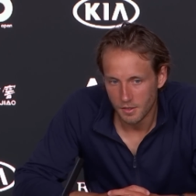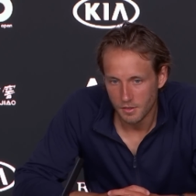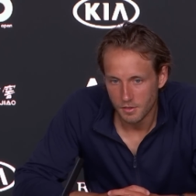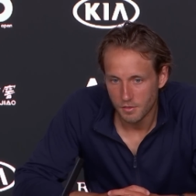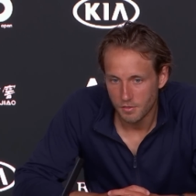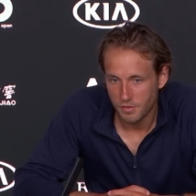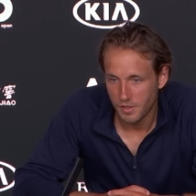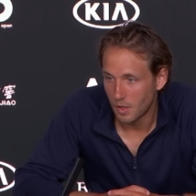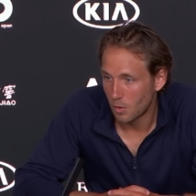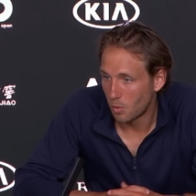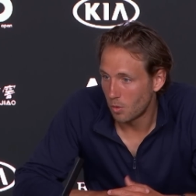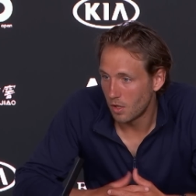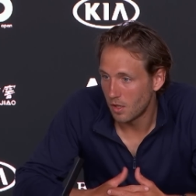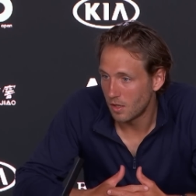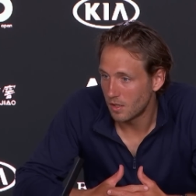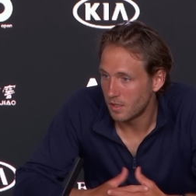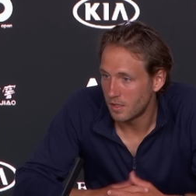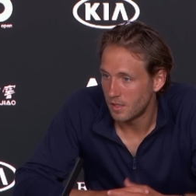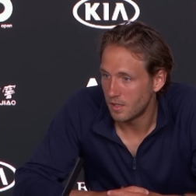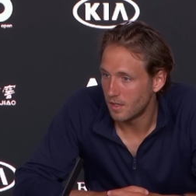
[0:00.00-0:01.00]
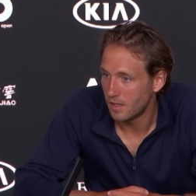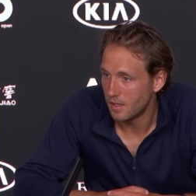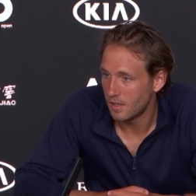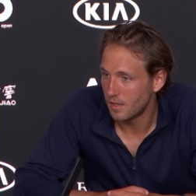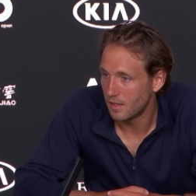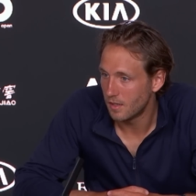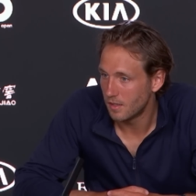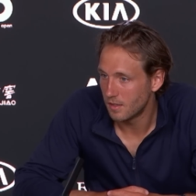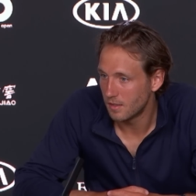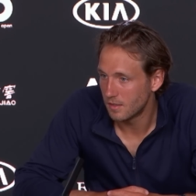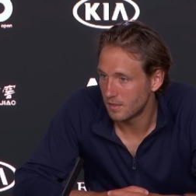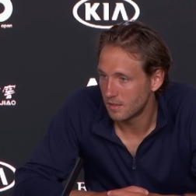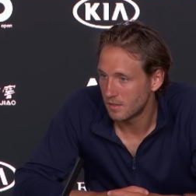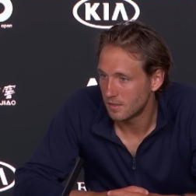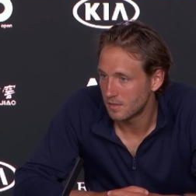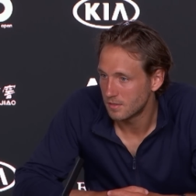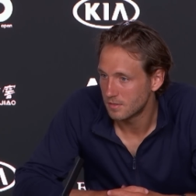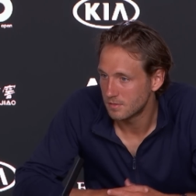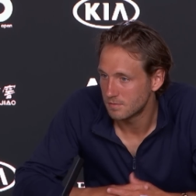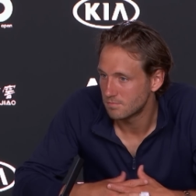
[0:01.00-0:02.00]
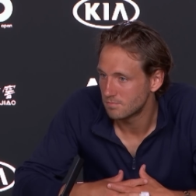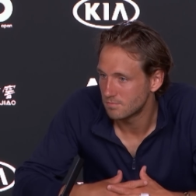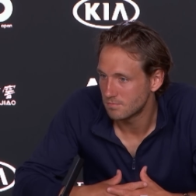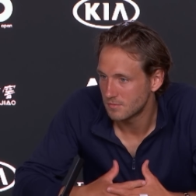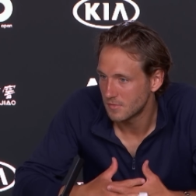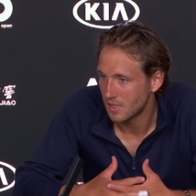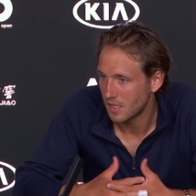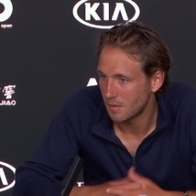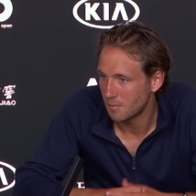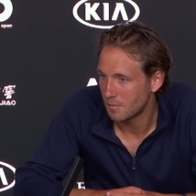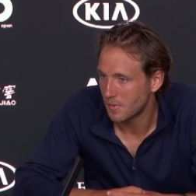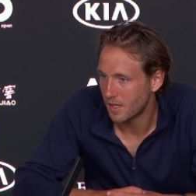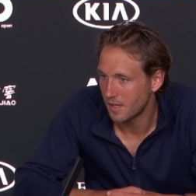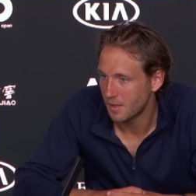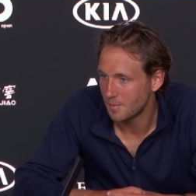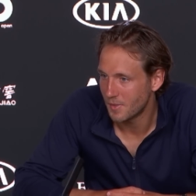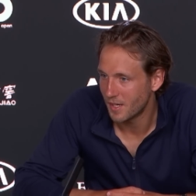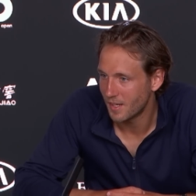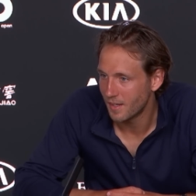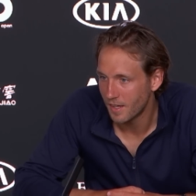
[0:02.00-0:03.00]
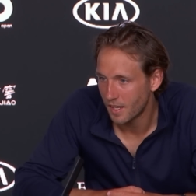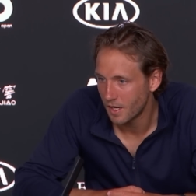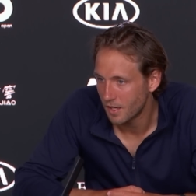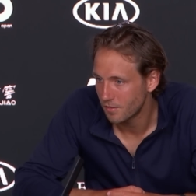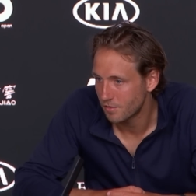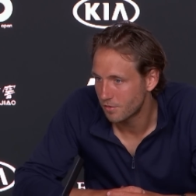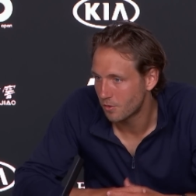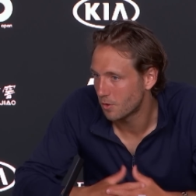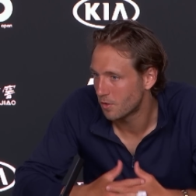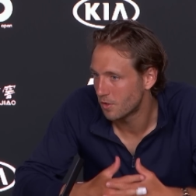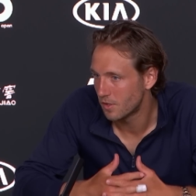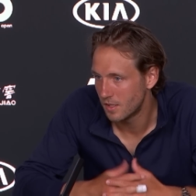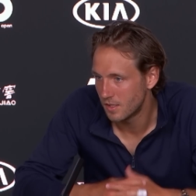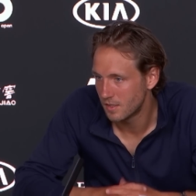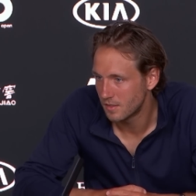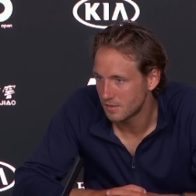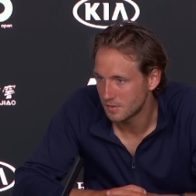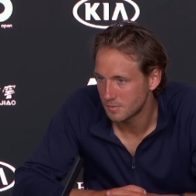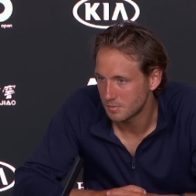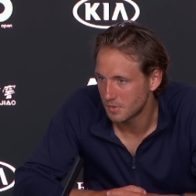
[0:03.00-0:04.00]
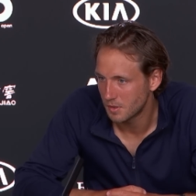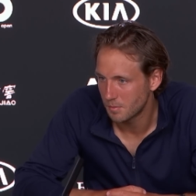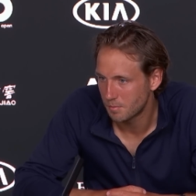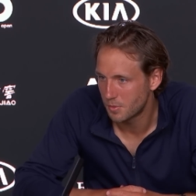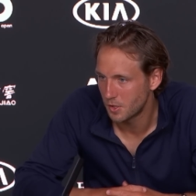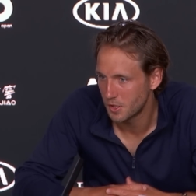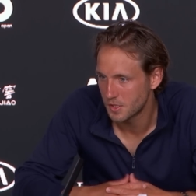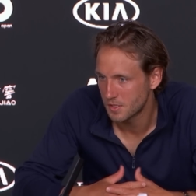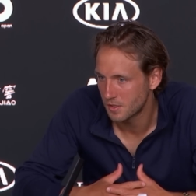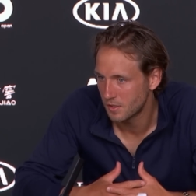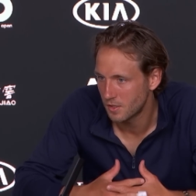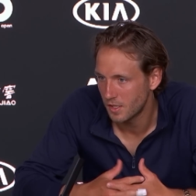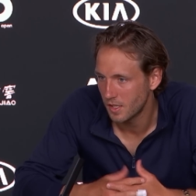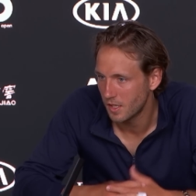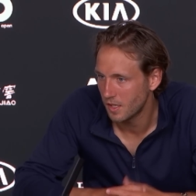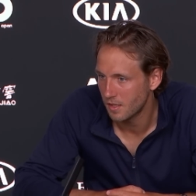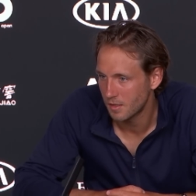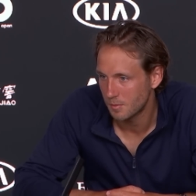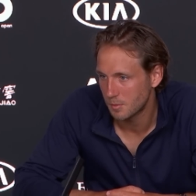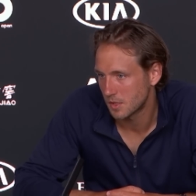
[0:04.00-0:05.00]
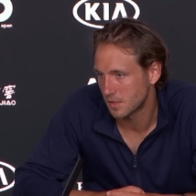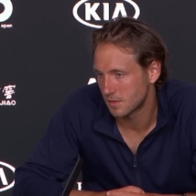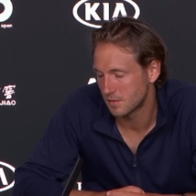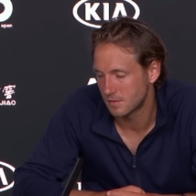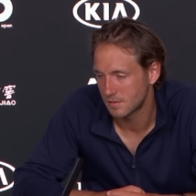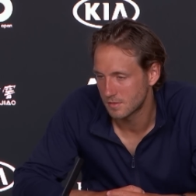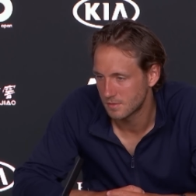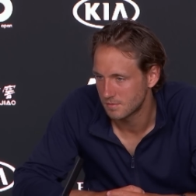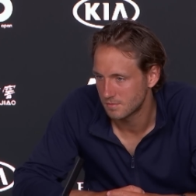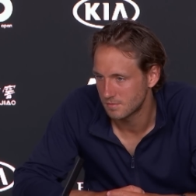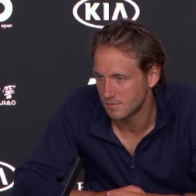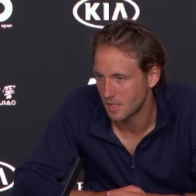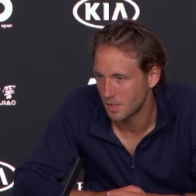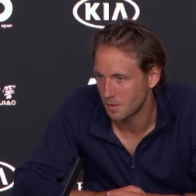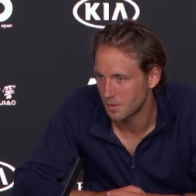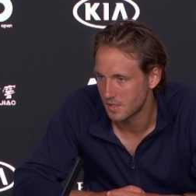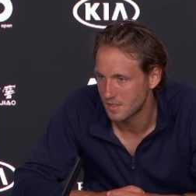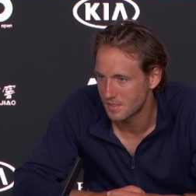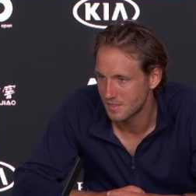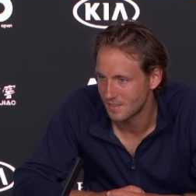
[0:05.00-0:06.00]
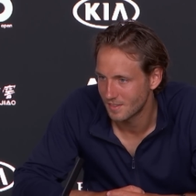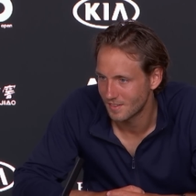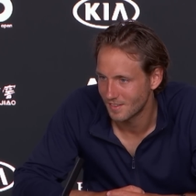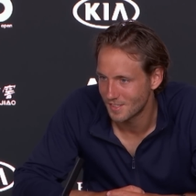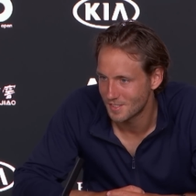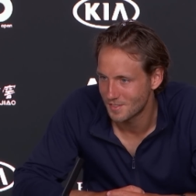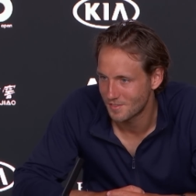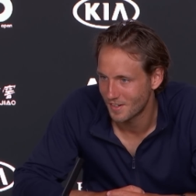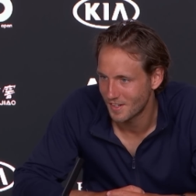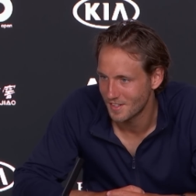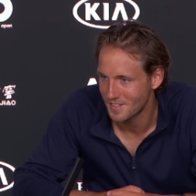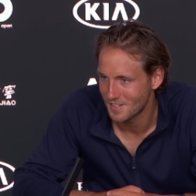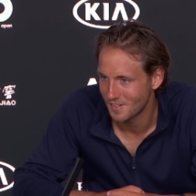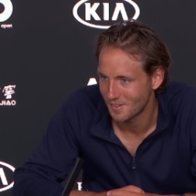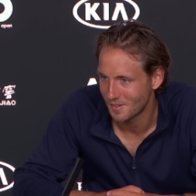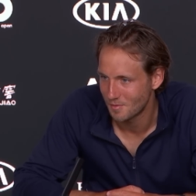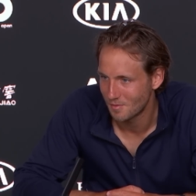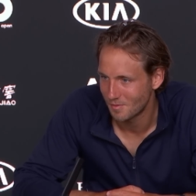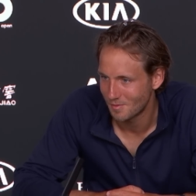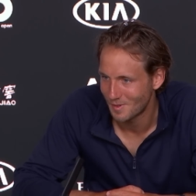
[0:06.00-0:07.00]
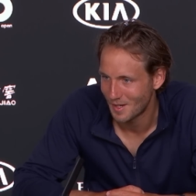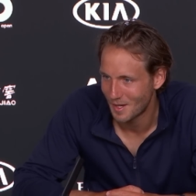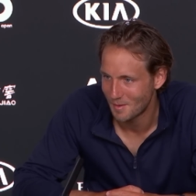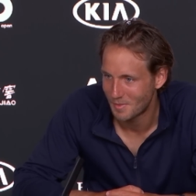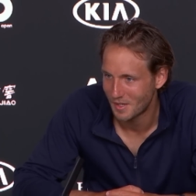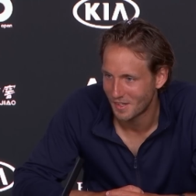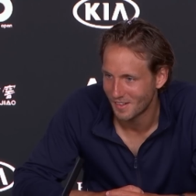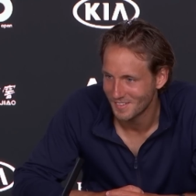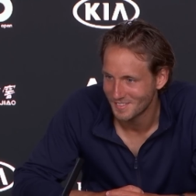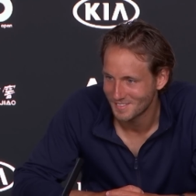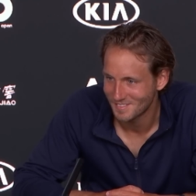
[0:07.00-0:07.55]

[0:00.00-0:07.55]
feel well uh, in my in my life or personally, but now it's it's fine, so I'm happy.